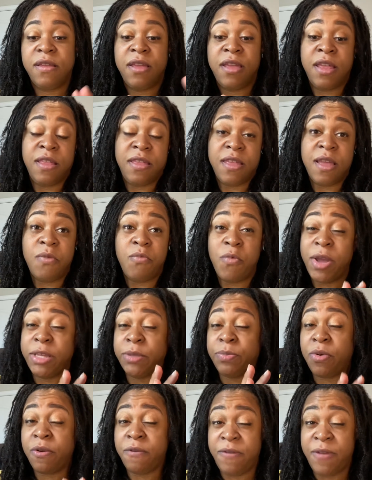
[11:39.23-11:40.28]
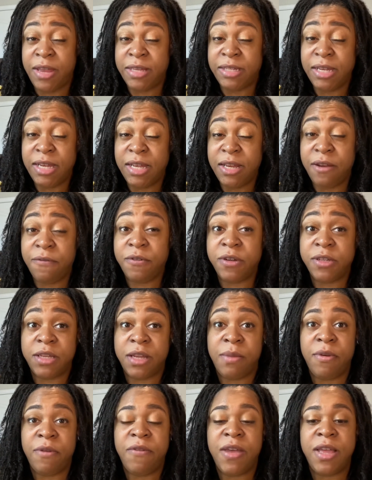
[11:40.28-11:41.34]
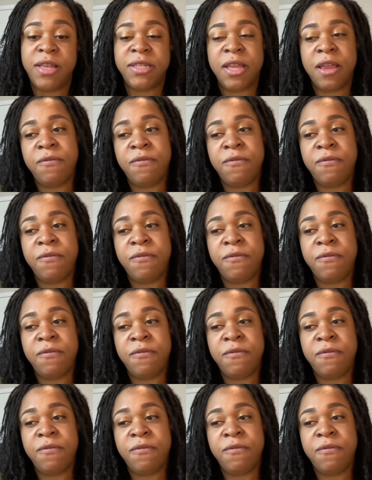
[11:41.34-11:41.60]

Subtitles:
in some ways, prevent it for some of us,